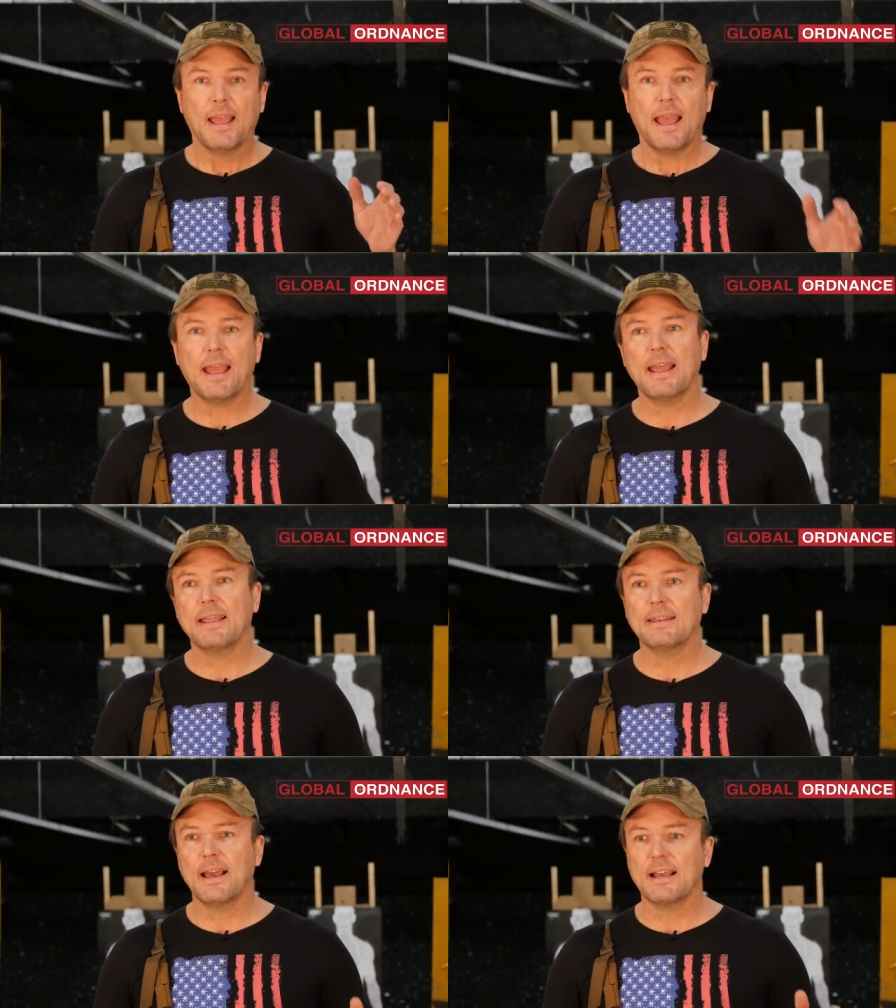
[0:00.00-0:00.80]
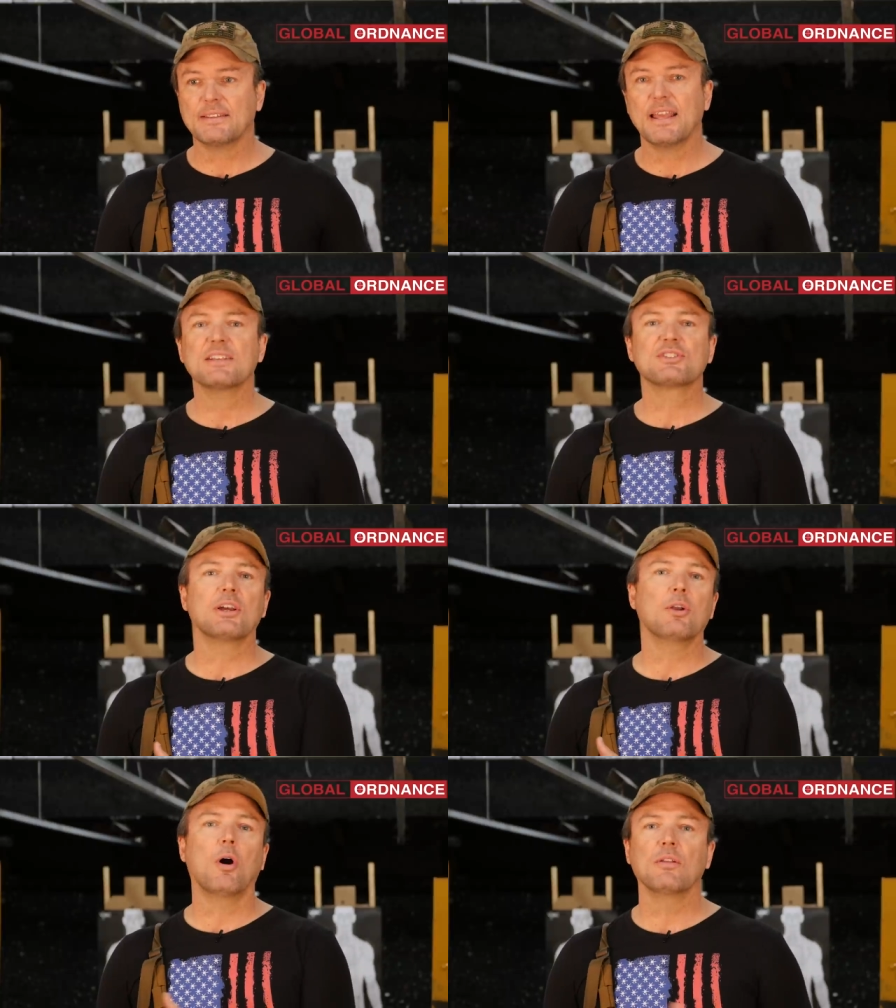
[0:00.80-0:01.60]
and uh, tests
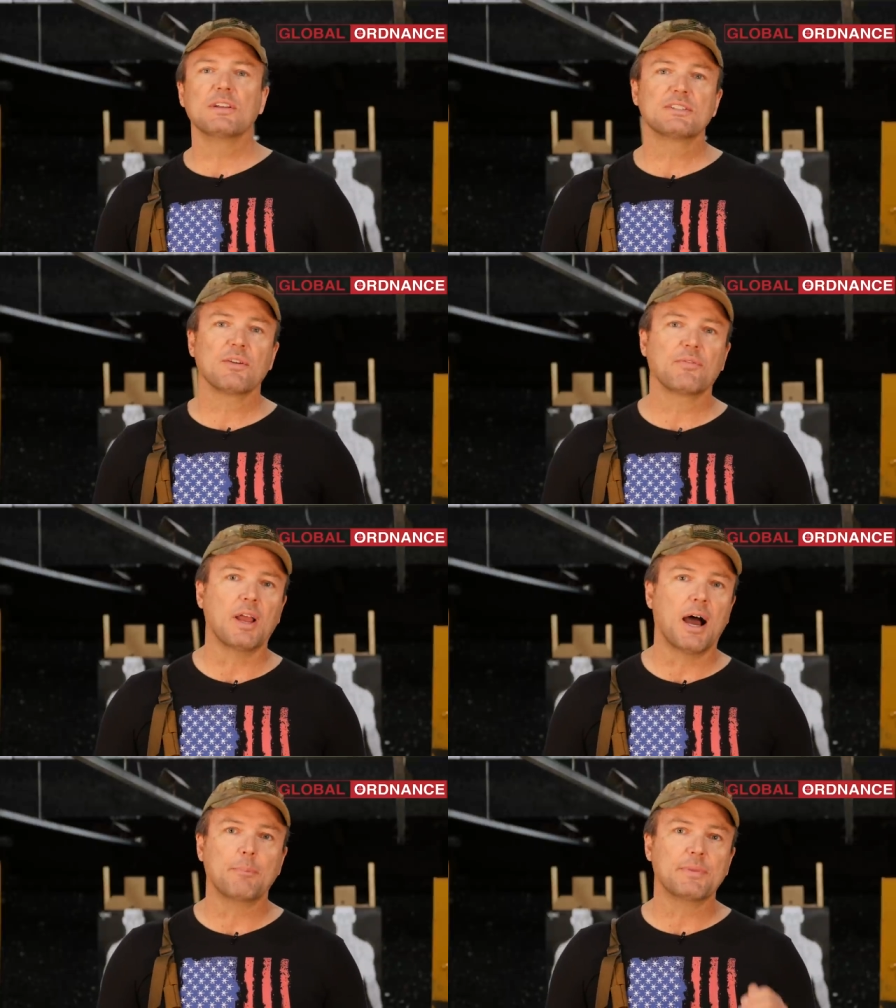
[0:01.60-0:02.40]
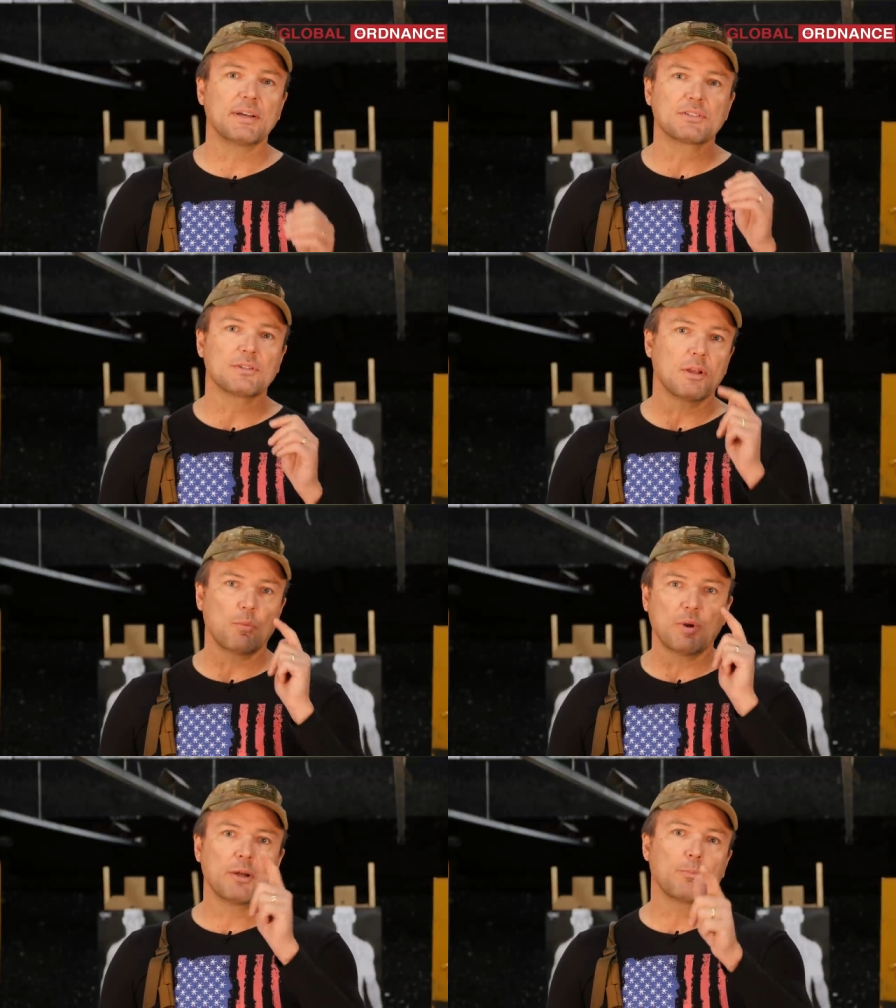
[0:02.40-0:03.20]
on all these different optics so that
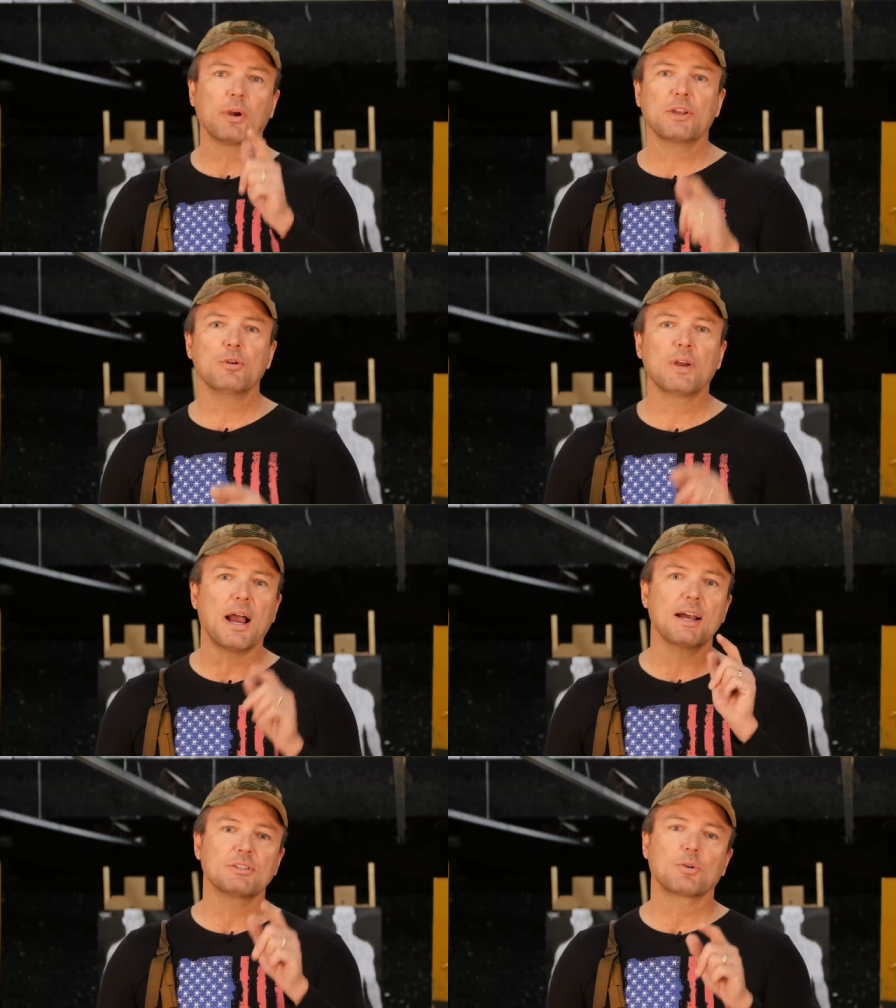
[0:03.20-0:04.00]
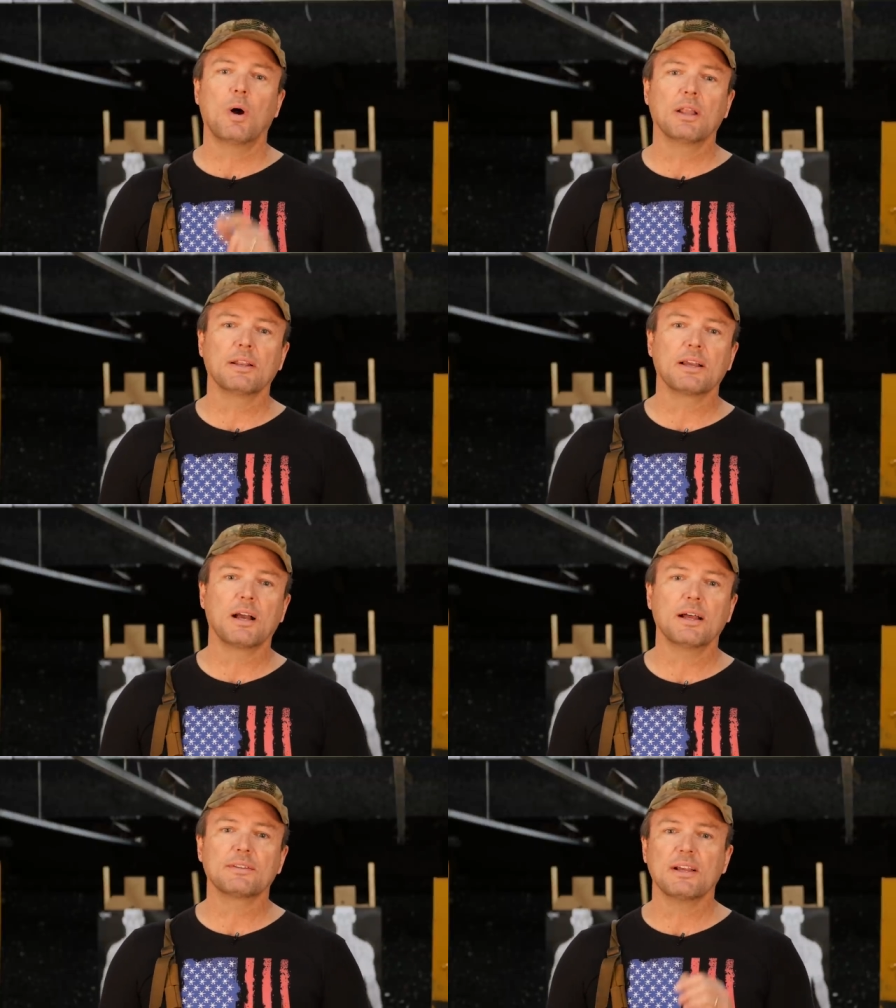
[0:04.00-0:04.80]
we could bring you guys quality
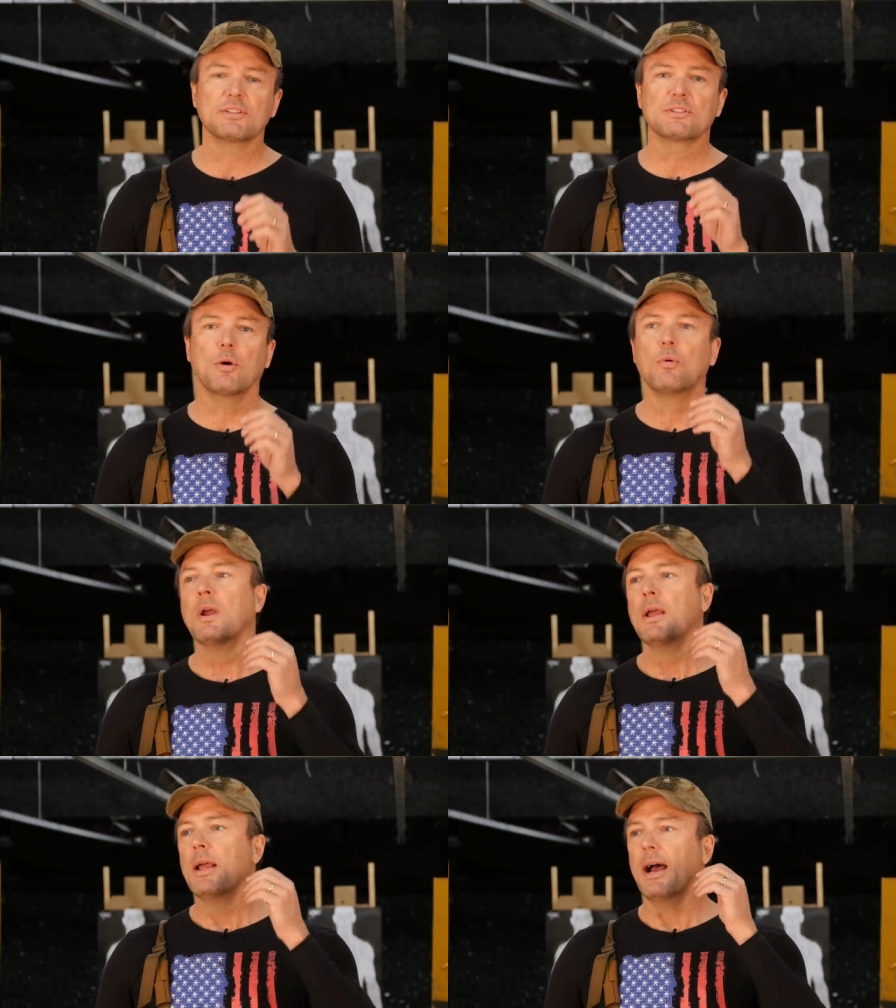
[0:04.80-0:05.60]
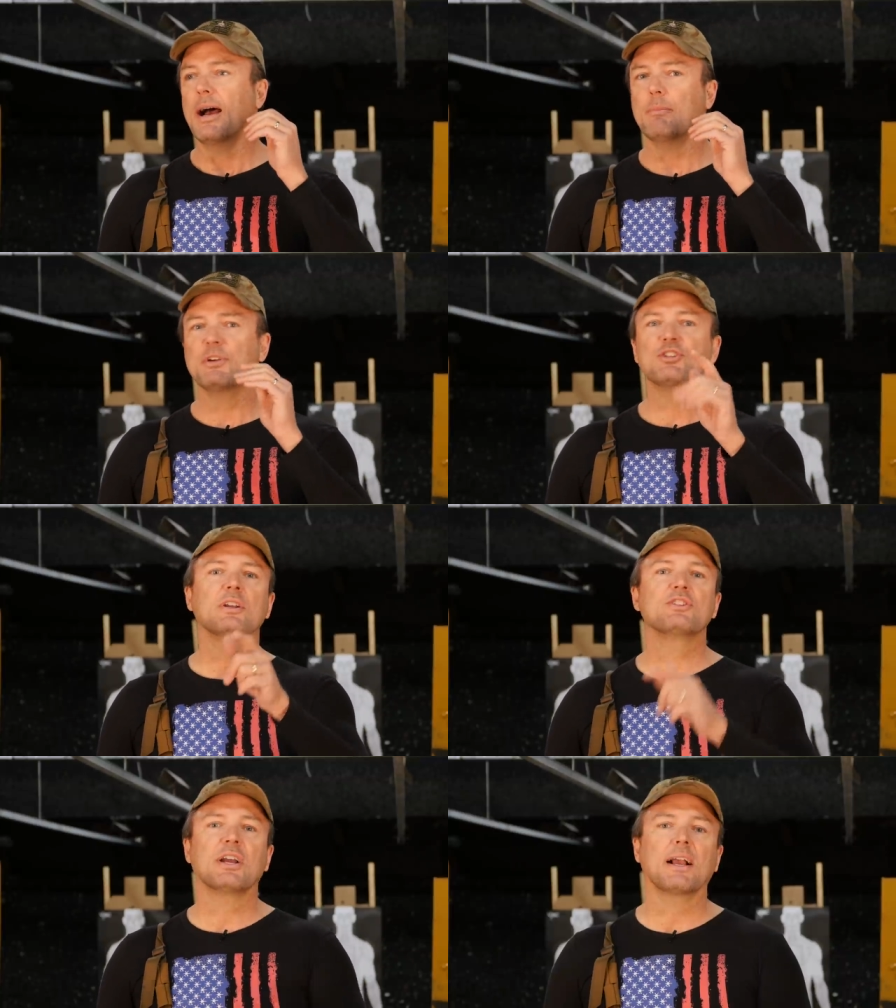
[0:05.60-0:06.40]
content. So uh, be sure
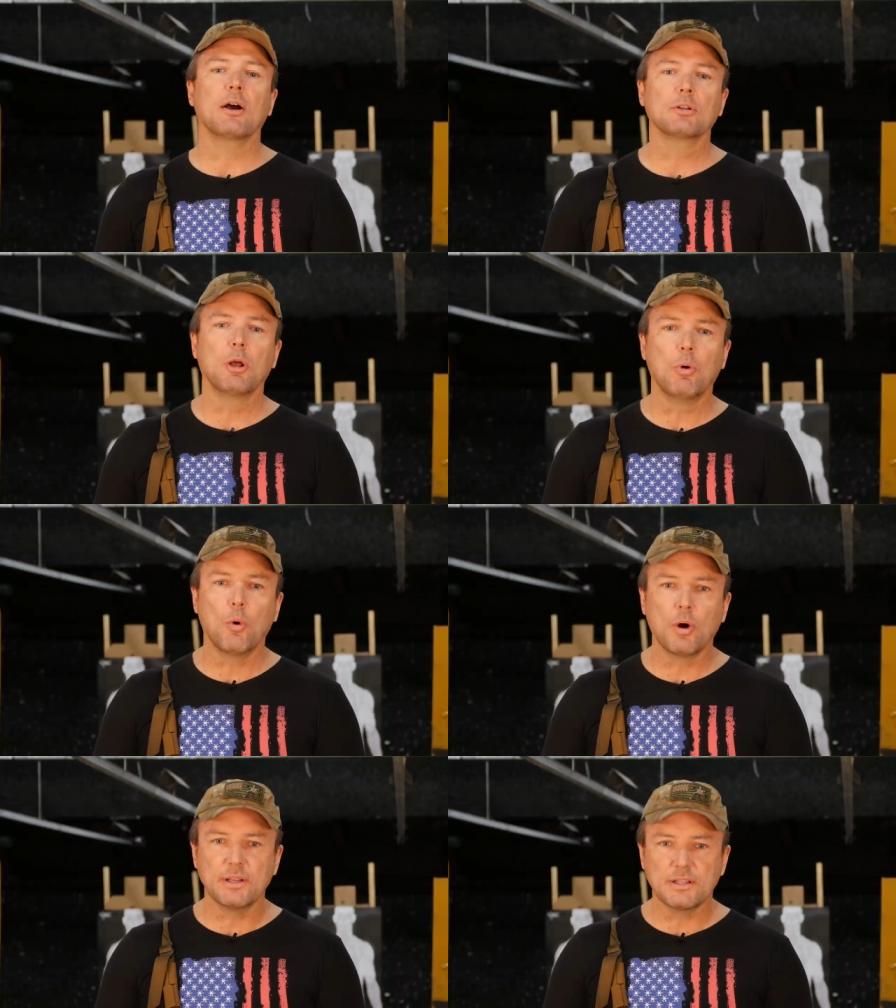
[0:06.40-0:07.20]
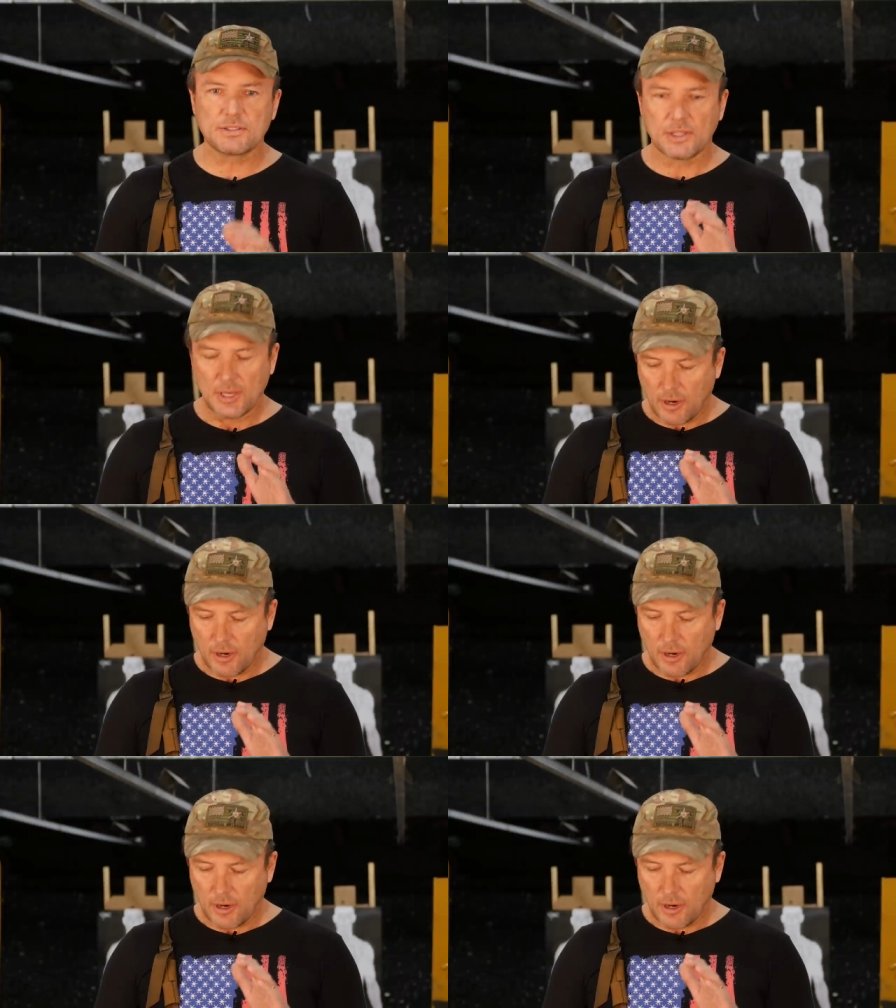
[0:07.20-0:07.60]
to check out Global Ordnance.